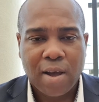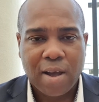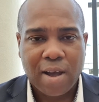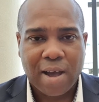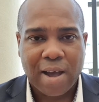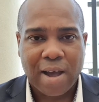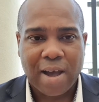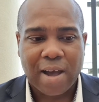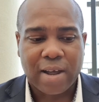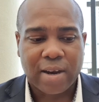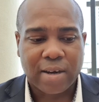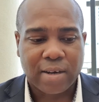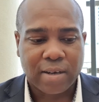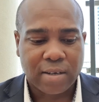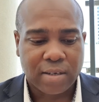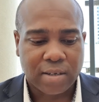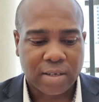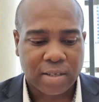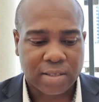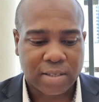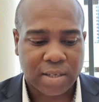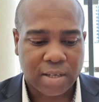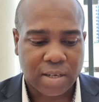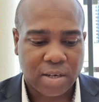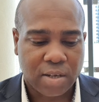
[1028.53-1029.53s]
And they
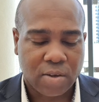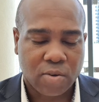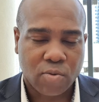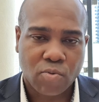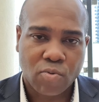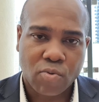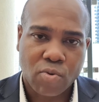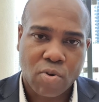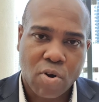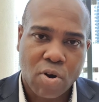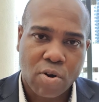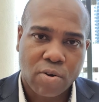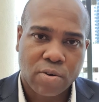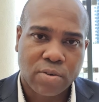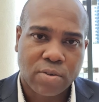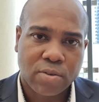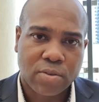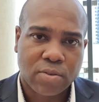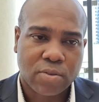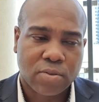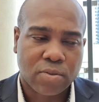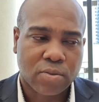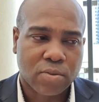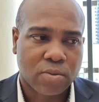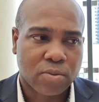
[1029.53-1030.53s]
say the road
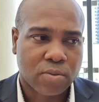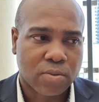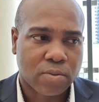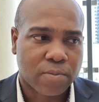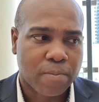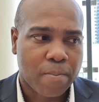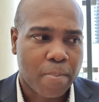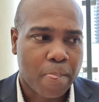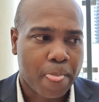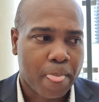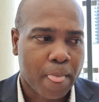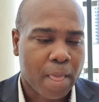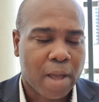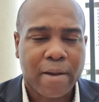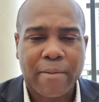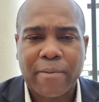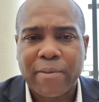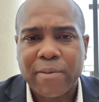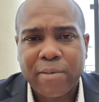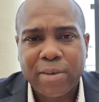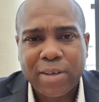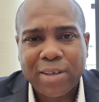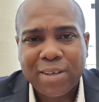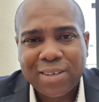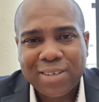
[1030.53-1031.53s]

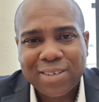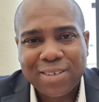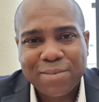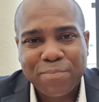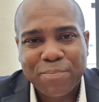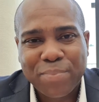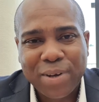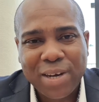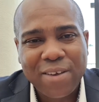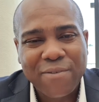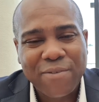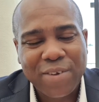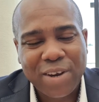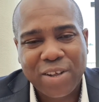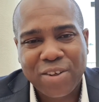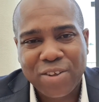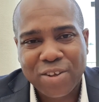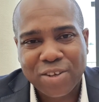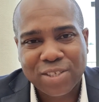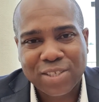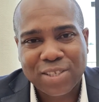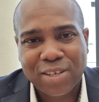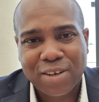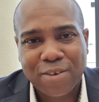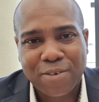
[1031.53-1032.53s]
to believing in
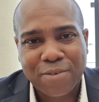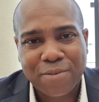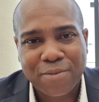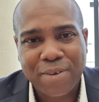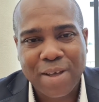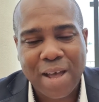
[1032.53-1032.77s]
yourself.